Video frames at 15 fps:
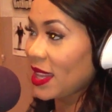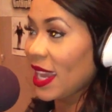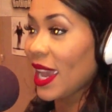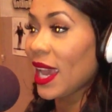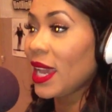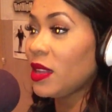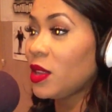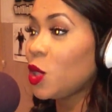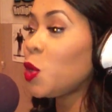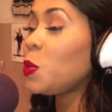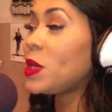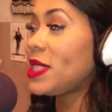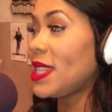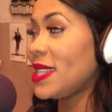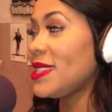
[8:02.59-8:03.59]
They ain't
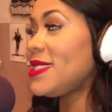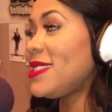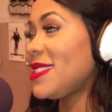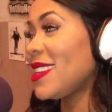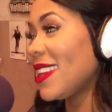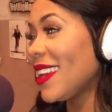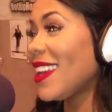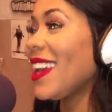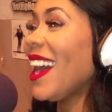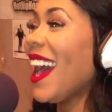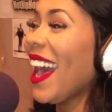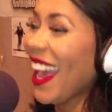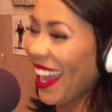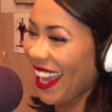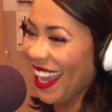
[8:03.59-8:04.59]
Louboutins.
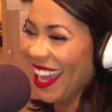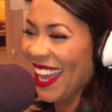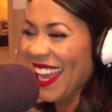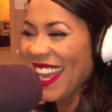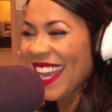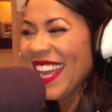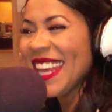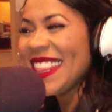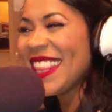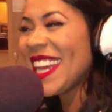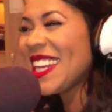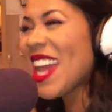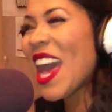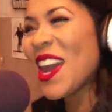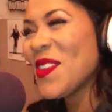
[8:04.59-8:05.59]
They
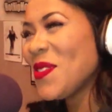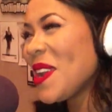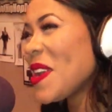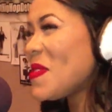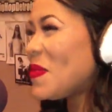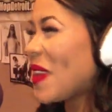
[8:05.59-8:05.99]
not red bottoms.